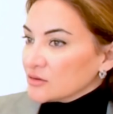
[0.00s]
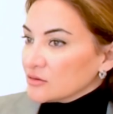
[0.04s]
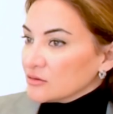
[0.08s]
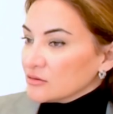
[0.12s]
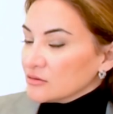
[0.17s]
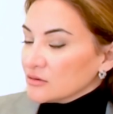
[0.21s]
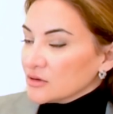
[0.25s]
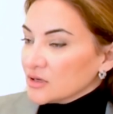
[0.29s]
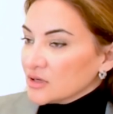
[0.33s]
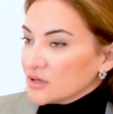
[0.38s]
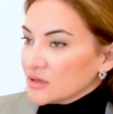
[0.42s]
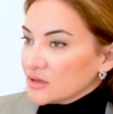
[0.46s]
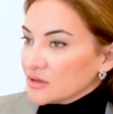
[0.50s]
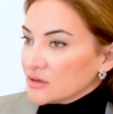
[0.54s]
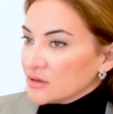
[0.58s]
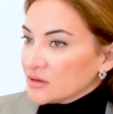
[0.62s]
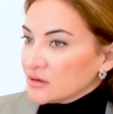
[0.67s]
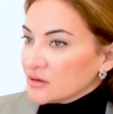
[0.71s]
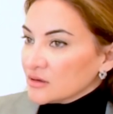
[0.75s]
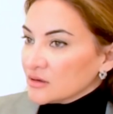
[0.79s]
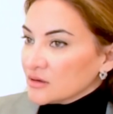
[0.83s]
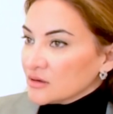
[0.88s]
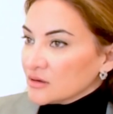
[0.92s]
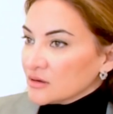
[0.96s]
know,
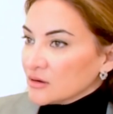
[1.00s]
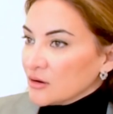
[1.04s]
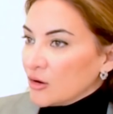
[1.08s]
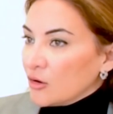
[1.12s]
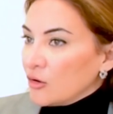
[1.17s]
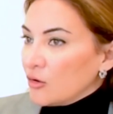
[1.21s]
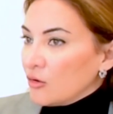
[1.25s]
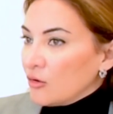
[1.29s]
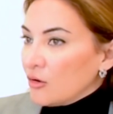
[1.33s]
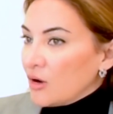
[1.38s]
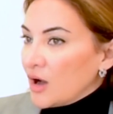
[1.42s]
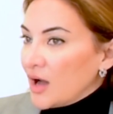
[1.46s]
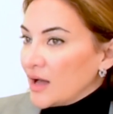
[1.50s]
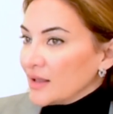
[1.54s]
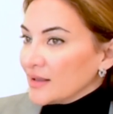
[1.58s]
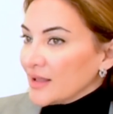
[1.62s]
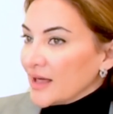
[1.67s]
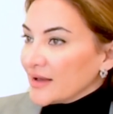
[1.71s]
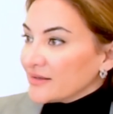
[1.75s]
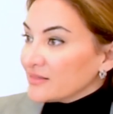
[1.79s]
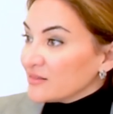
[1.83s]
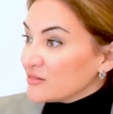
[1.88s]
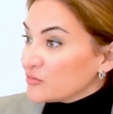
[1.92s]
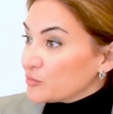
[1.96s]
uh, oh, I
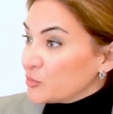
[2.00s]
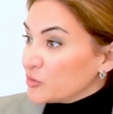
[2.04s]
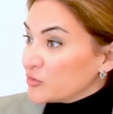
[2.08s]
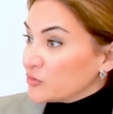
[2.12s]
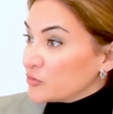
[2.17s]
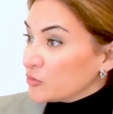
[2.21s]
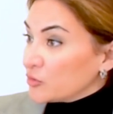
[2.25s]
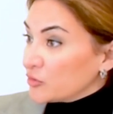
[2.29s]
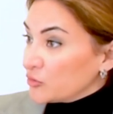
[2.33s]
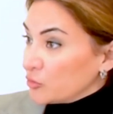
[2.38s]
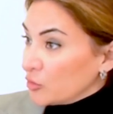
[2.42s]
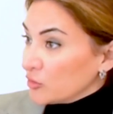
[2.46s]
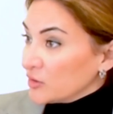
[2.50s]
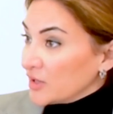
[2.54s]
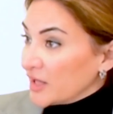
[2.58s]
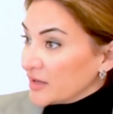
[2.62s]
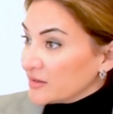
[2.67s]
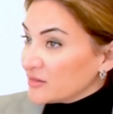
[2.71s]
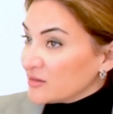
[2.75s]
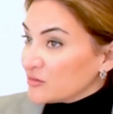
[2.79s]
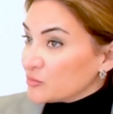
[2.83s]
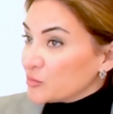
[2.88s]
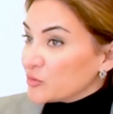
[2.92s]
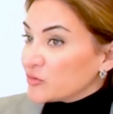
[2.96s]
like this person or I don't
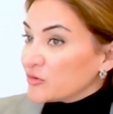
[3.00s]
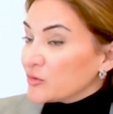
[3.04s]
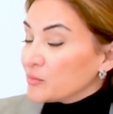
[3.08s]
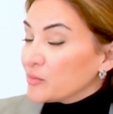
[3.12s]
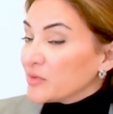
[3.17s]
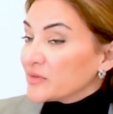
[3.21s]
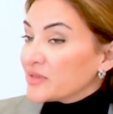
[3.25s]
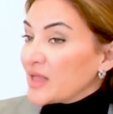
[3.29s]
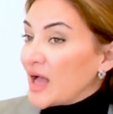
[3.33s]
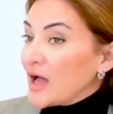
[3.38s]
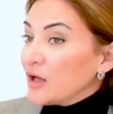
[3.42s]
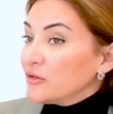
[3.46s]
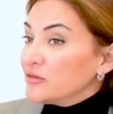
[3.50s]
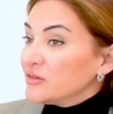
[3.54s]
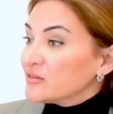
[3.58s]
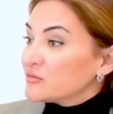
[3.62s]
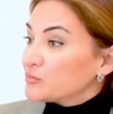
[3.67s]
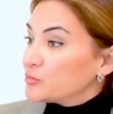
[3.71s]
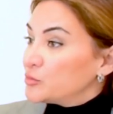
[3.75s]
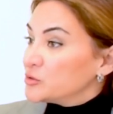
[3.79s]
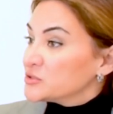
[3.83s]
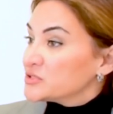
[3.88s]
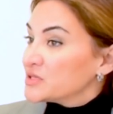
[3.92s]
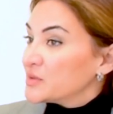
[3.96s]
like this person, but how this
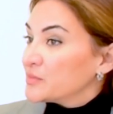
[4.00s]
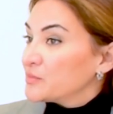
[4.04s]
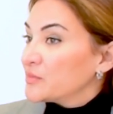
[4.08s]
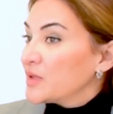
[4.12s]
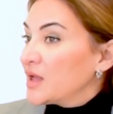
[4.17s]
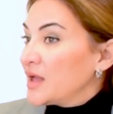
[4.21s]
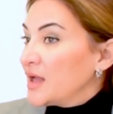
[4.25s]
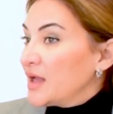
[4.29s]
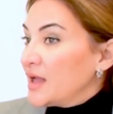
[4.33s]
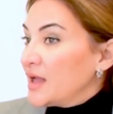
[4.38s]
person,